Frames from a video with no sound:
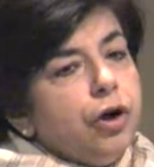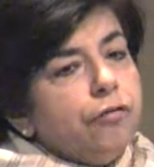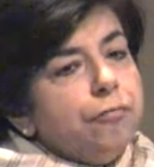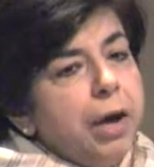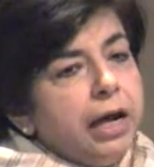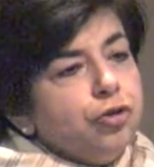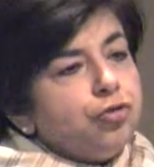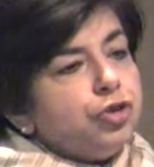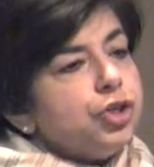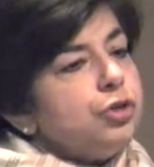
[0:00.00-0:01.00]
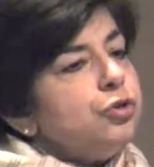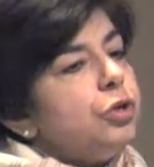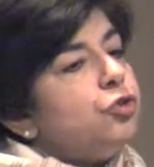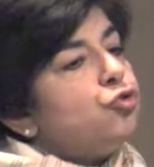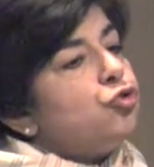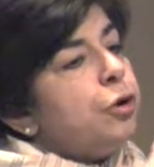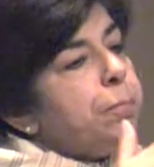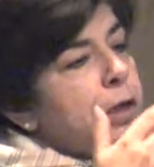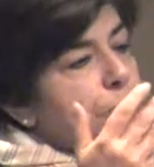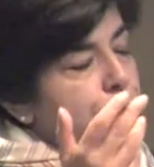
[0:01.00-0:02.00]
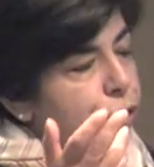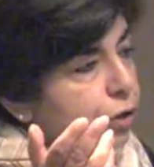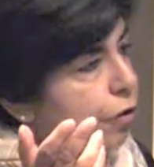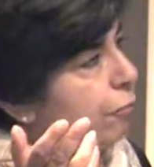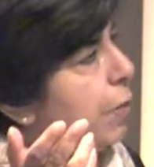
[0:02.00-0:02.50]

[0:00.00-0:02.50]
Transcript: of malnutrition to the triple burden of